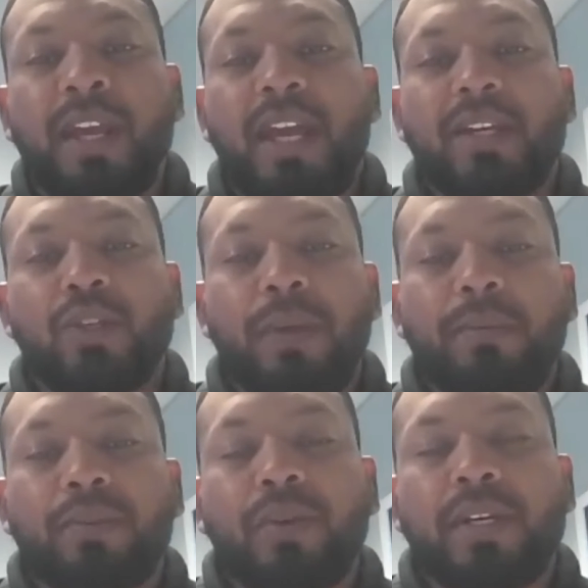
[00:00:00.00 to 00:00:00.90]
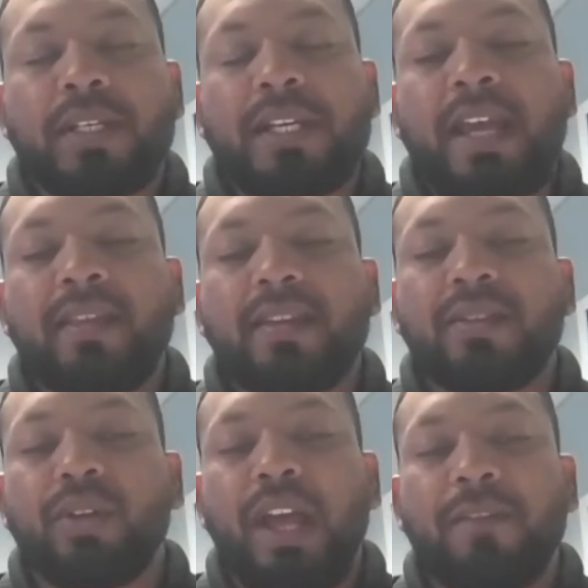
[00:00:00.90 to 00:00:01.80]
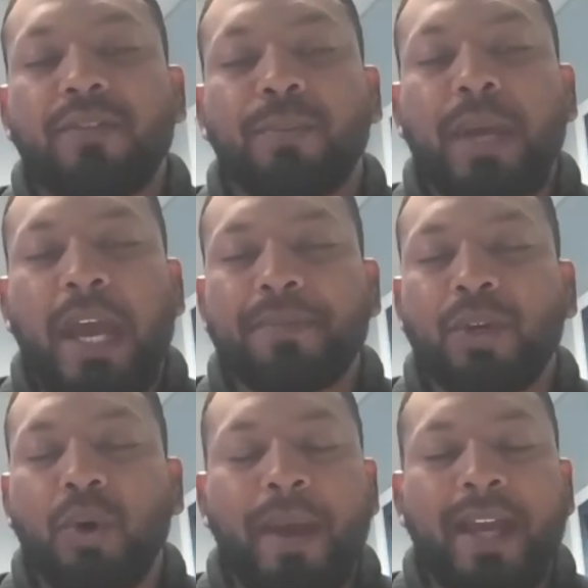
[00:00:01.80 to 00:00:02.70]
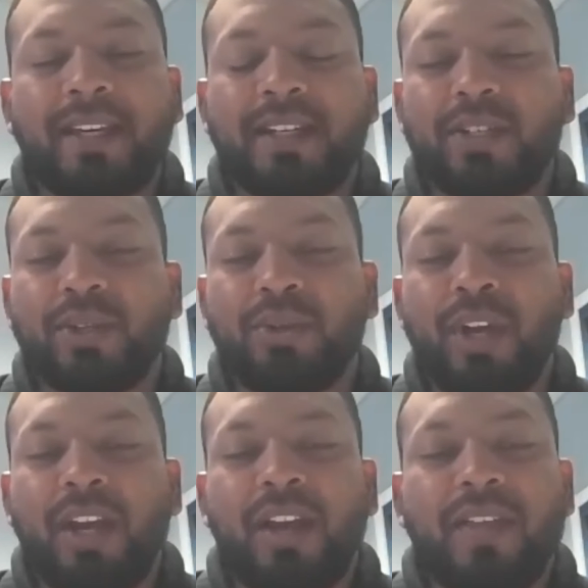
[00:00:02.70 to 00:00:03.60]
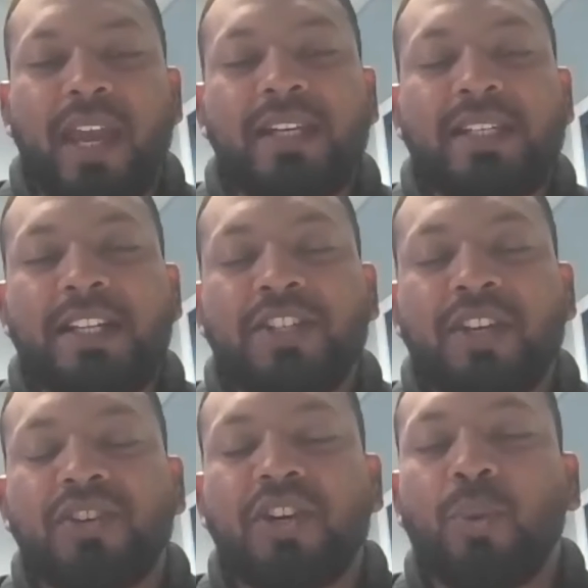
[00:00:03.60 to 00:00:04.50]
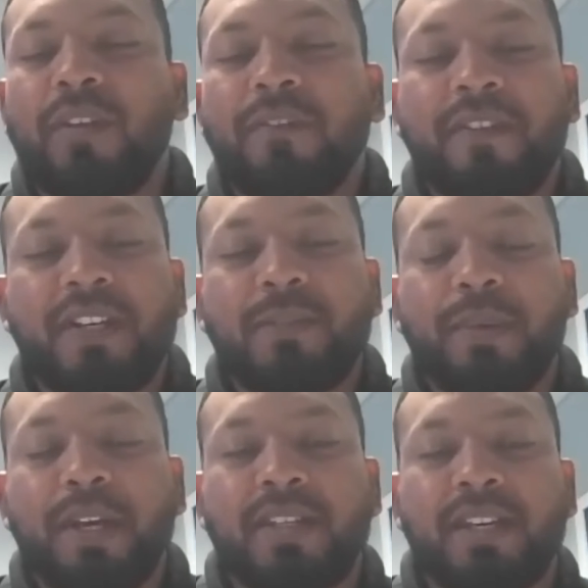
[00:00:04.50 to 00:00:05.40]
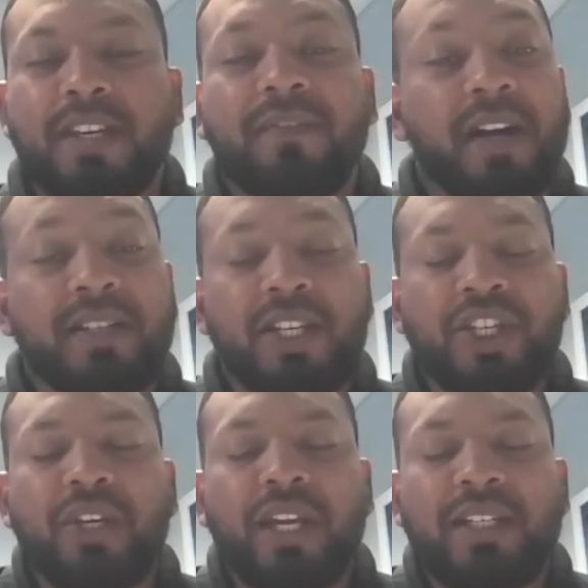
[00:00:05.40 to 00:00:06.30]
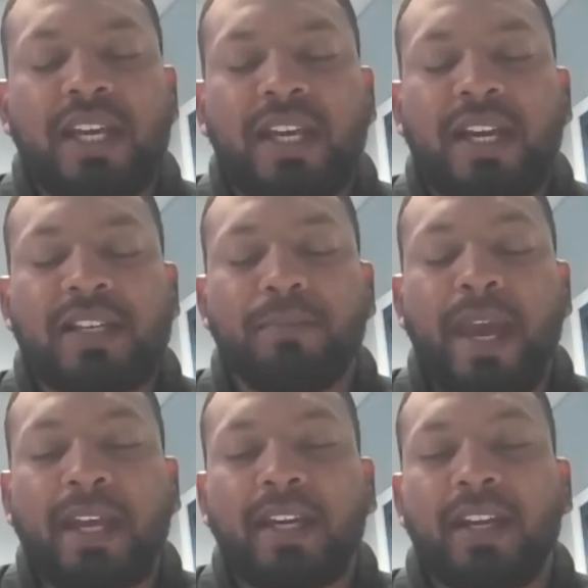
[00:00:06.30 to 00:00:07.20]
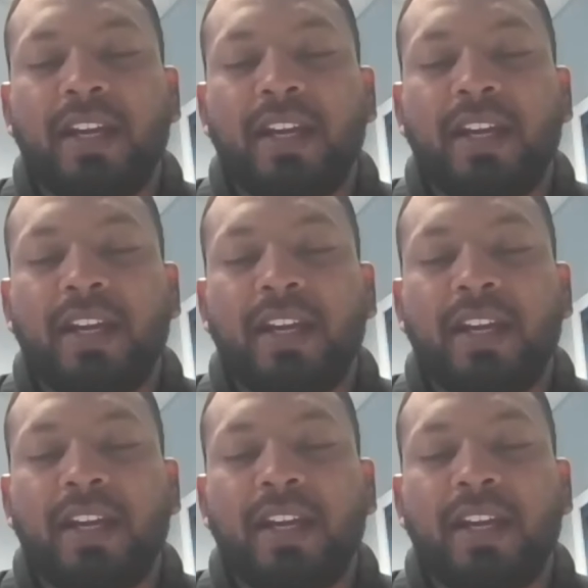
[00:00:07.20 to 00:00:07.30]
And to be able to understand this, you'll have to perhaps go back into the 18th century, where the first person, as far as history can take us back,